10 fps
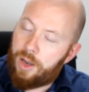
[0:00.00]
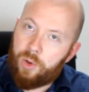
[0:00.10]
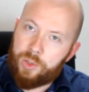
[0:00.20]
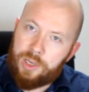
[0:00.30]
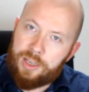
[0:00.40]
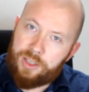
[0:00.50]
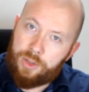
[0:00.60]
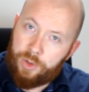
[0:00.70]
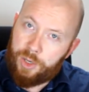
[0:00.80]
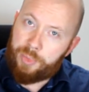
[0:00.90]
also has
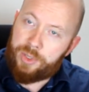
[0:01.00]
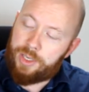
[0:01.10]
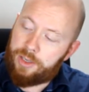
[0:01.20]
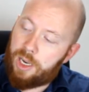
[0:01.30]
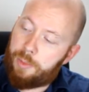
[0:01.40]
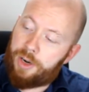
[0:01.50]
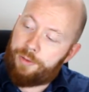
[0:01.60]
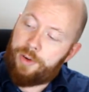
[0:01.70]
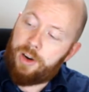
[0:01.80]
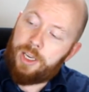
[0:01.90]
30% Cabernet
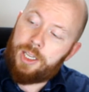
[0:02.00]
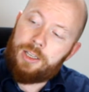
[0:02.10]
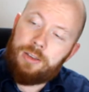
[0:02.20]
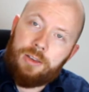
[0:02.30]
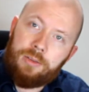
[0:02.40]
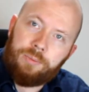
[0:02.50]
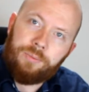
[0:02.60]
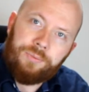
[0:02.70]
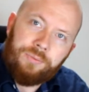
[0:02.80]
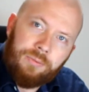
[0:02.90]
Franc in it.
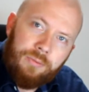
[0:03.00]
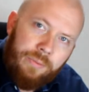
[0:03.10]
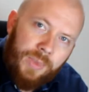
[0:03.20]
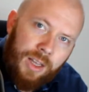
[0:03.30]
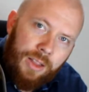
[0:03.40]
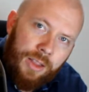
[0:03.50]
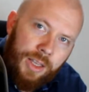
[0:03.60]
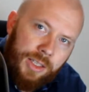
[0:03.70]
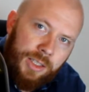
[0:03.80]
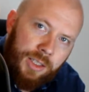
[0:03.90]

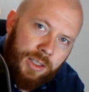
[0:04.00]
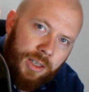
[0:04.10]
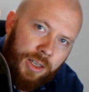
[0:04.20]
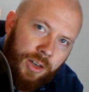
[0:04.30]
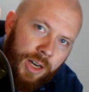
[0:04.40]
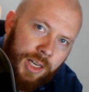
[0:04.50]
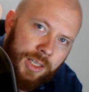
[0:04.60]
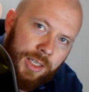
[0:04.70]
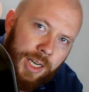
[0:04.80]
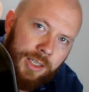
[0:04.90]
This United
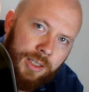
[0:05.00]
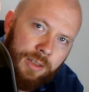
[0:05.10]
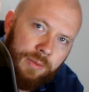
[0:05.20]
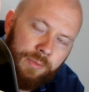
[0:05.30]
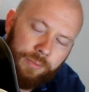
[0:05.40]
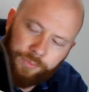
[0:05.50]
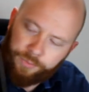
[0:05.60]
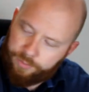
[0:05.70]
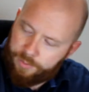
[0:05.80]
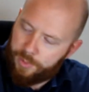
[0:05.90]
States
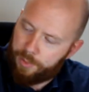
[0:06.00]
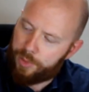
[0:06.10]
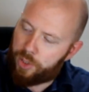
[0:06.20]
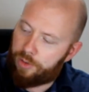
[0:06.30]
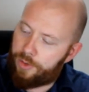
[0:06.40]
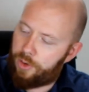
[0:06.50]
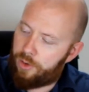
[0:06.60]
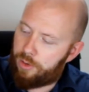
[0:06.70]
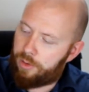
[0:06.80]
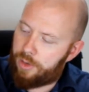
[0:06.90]

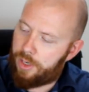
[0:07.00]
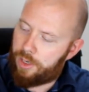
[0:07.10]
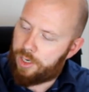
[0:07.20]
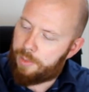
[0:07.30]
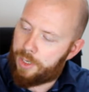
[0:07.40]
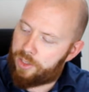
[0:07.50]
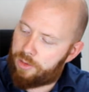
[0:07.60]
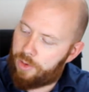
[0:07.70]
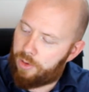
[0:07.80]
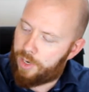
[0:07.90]
Sauvignon, Cabernet
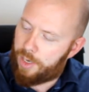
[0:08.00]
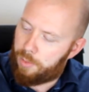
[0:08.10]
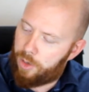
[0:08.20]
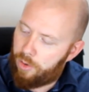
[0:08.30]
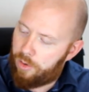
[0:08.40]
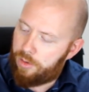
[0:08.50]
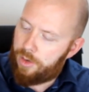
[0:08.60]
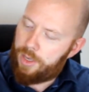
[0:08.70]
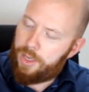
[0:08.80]
Sauvignon and Merlot,